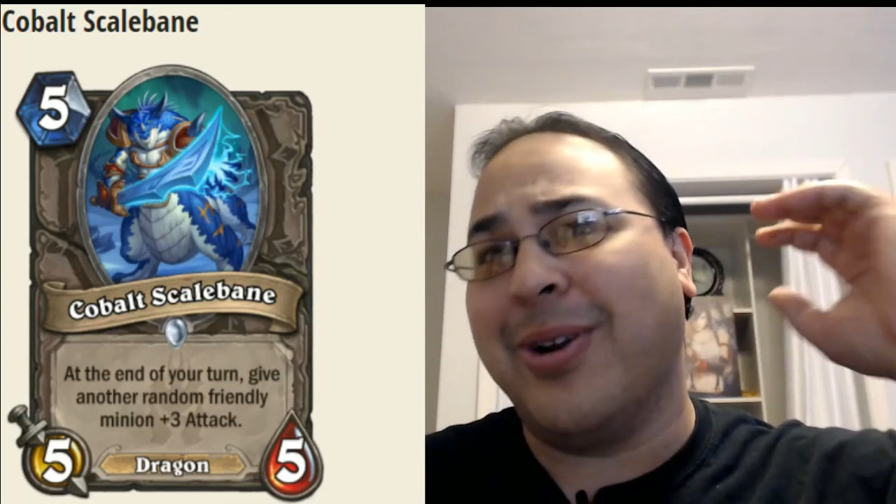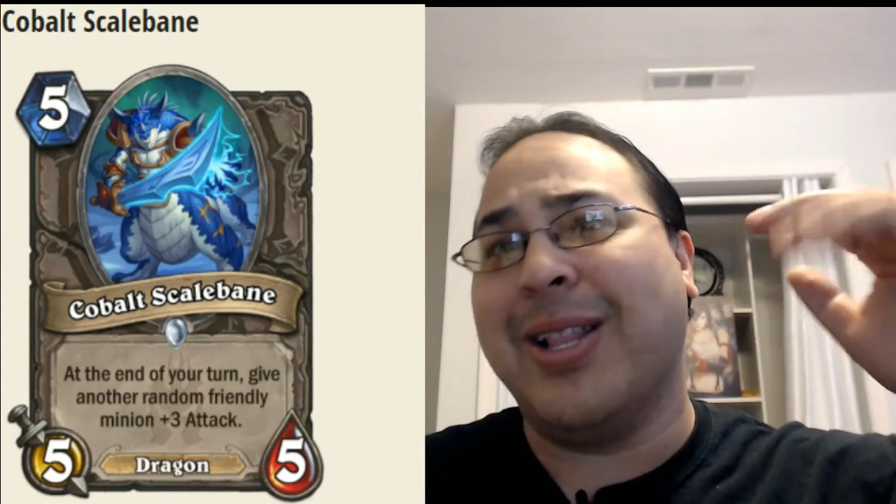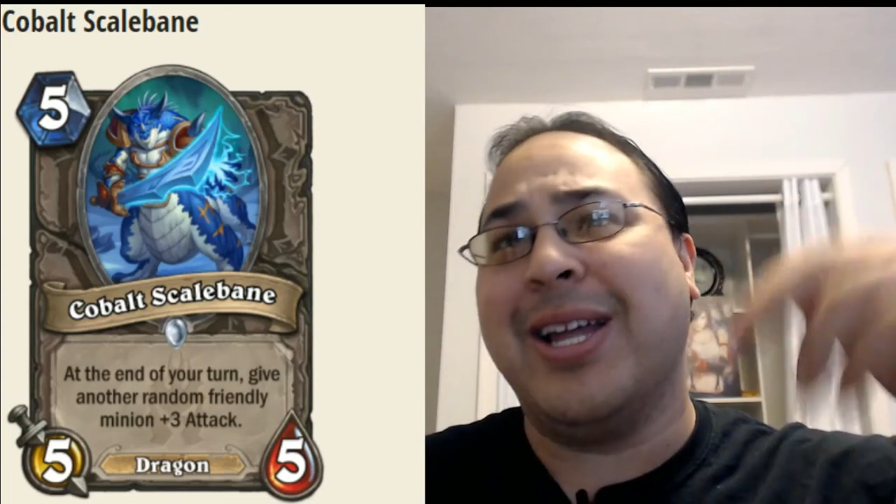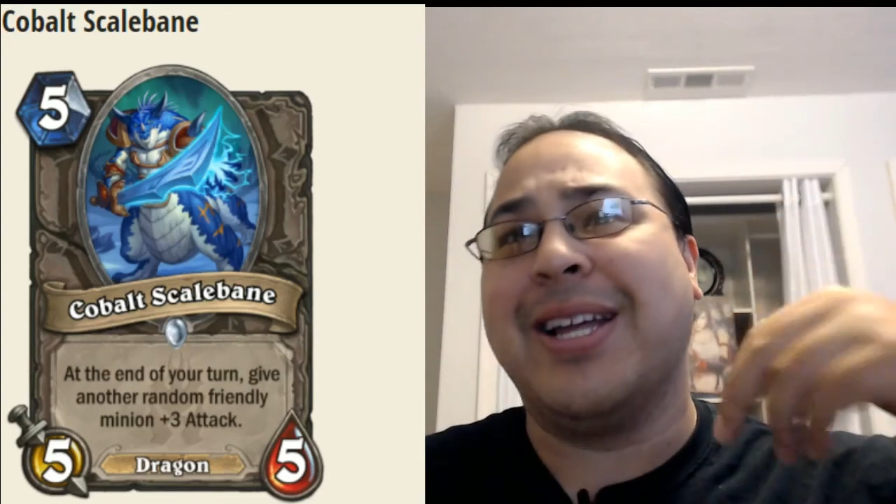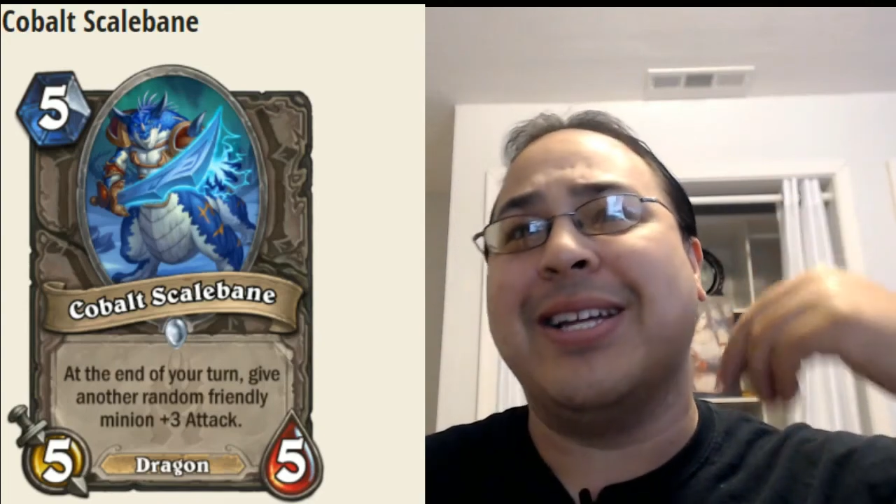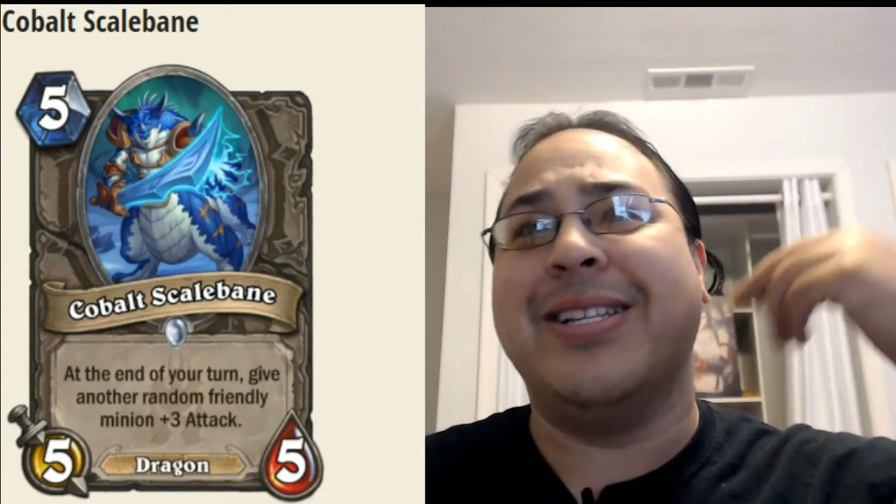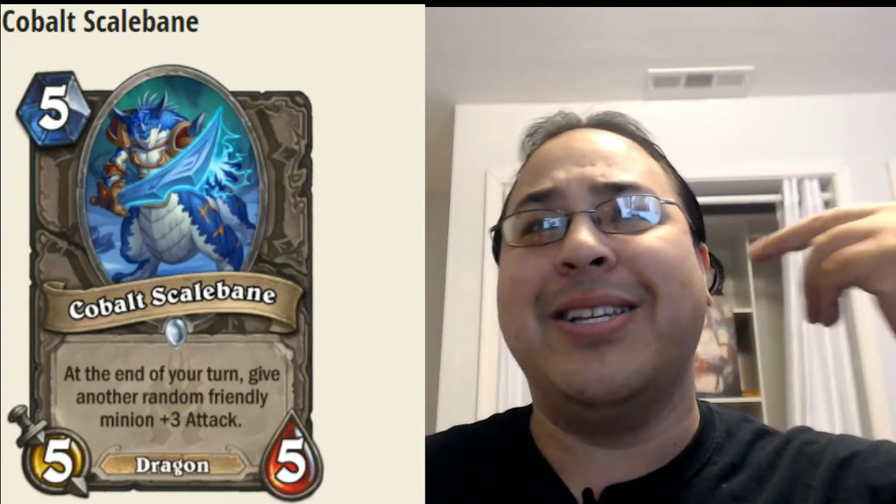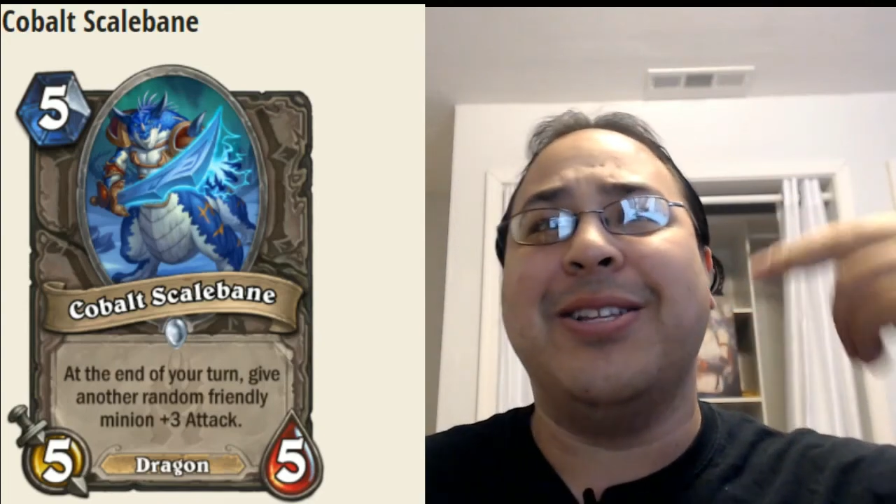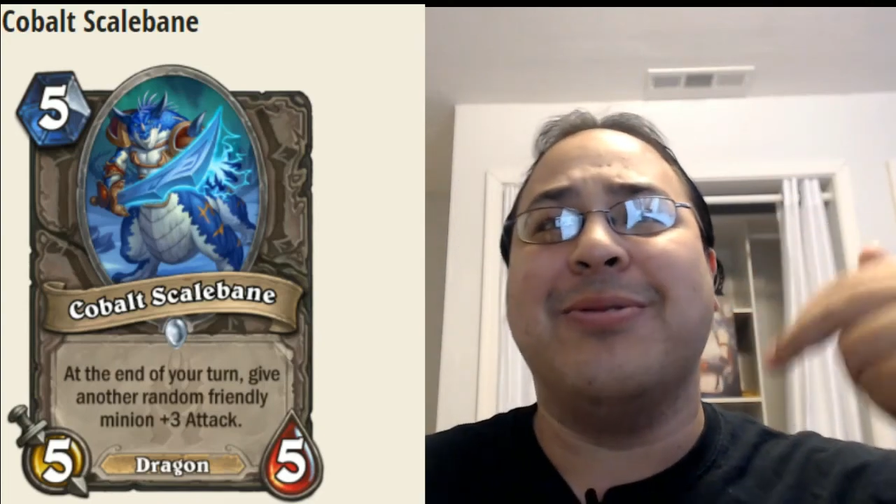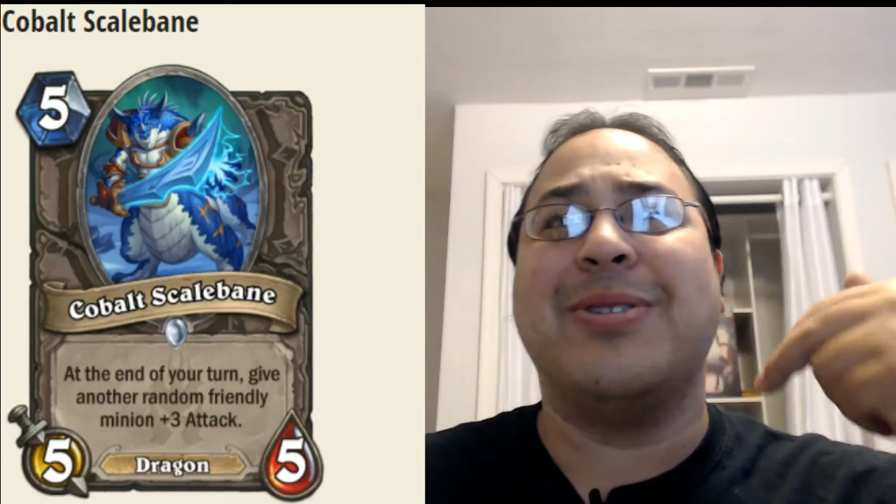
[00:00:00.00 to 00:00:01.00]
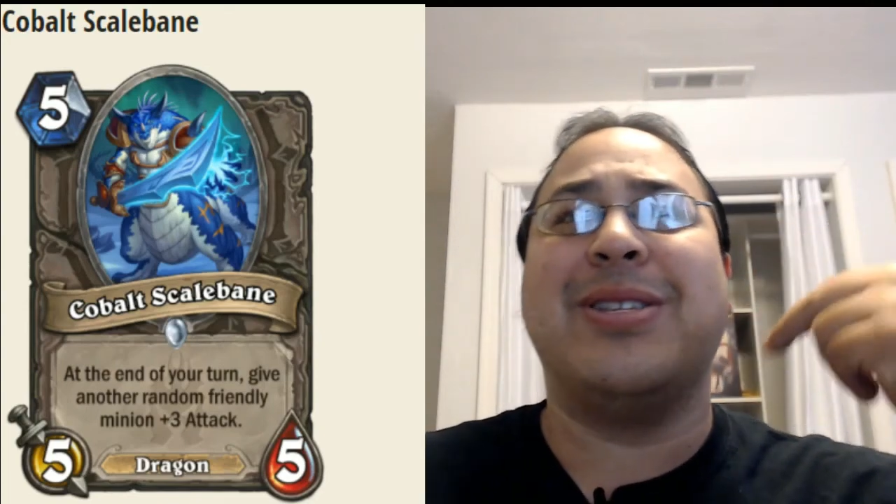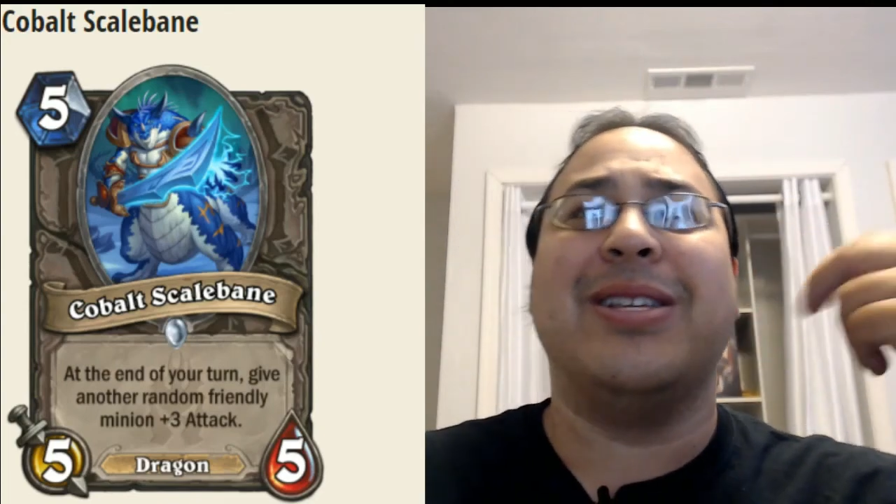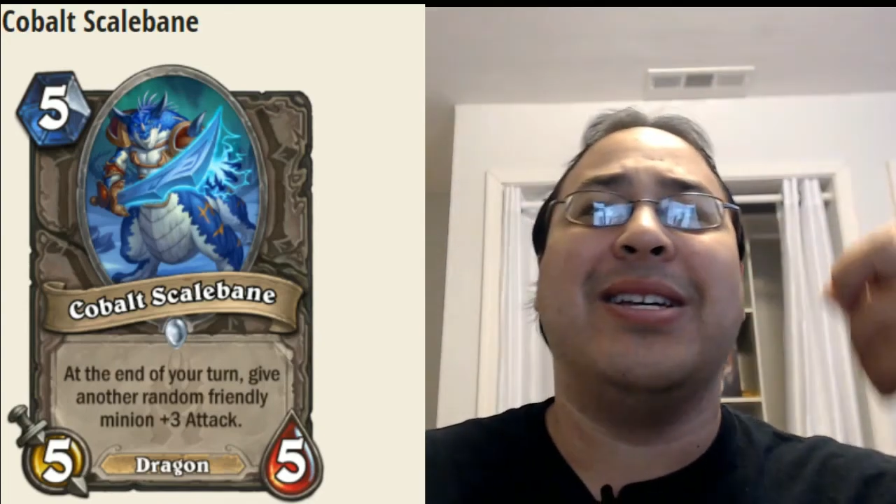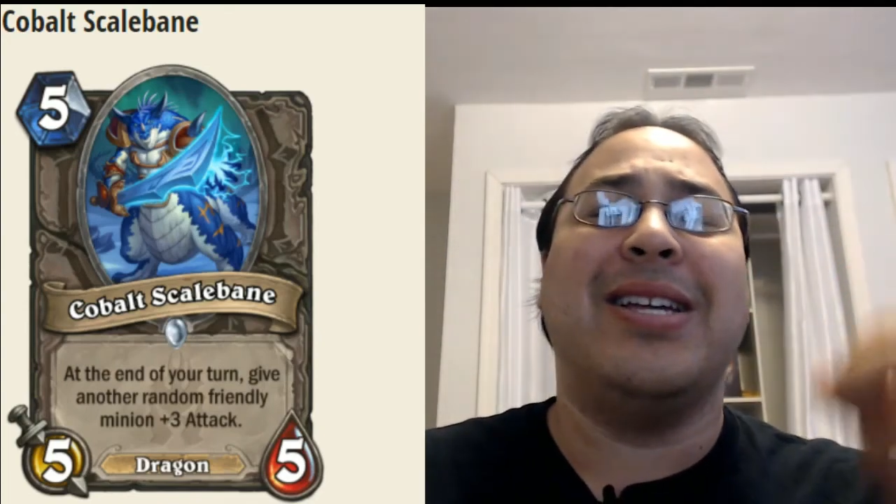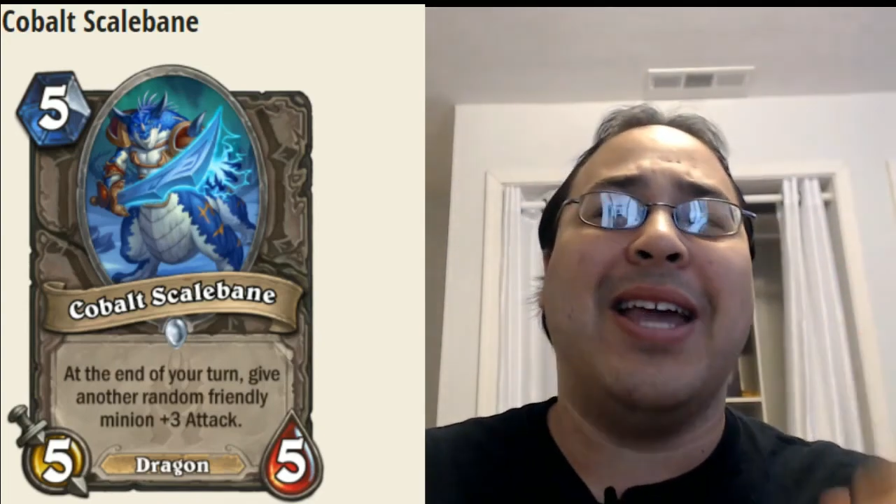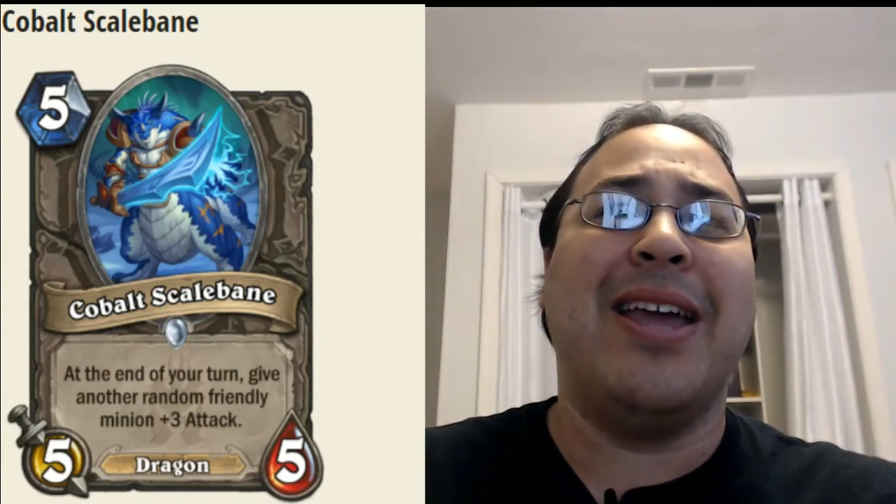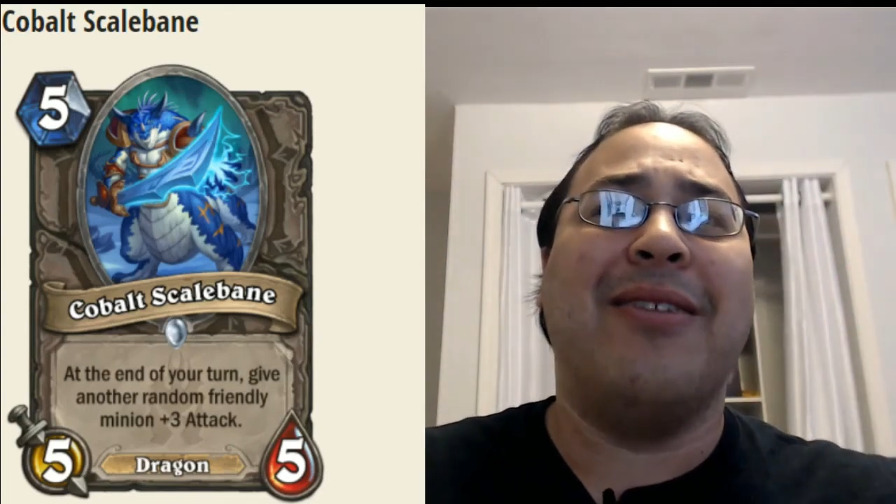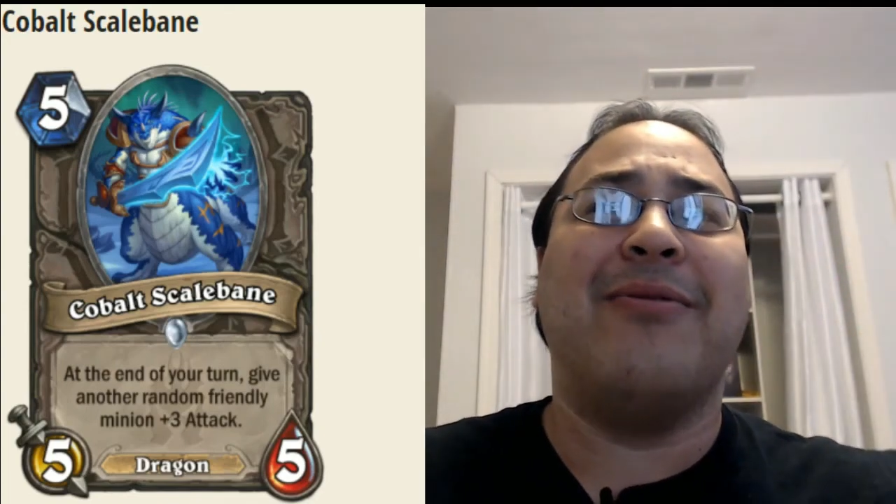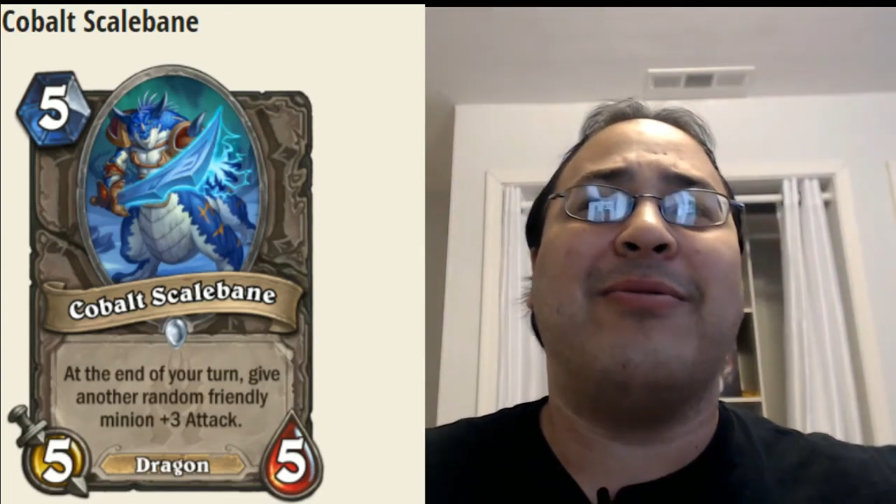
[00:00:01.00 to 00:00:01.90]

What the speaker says: it like continuously gave